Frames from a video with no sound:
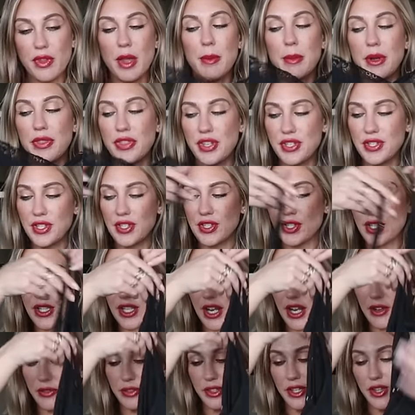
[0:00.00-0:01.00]
But this is the,
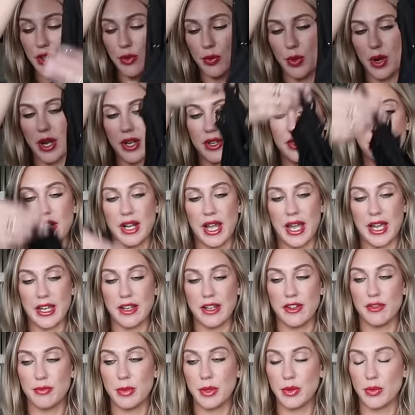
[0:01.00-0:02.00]
definitely the one that I
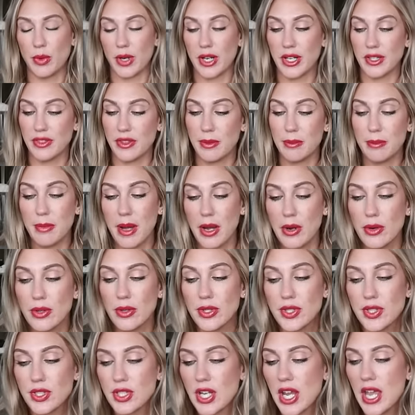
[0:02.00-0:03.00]
have been wearing the
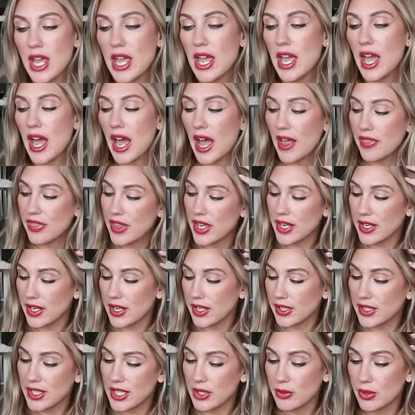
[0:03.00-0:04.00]
most and then
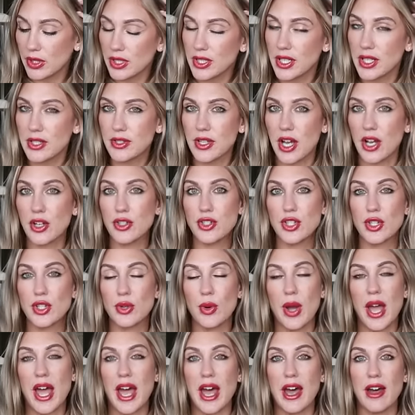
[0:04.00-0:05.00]
Ekouaer does
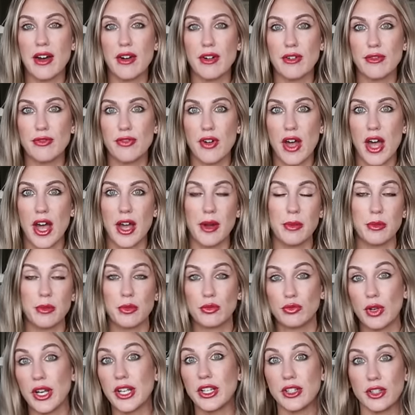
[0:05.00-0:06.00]
also have
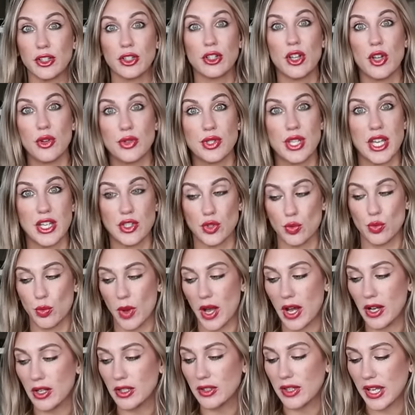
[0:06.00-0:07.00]
um, regular clothes as
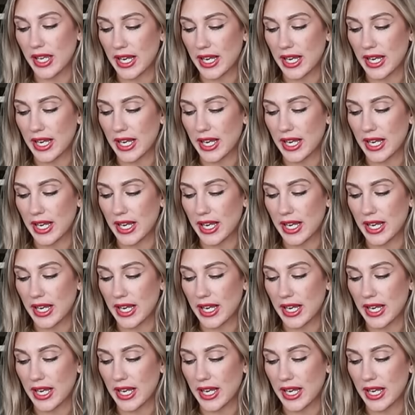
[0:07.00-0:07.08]
well.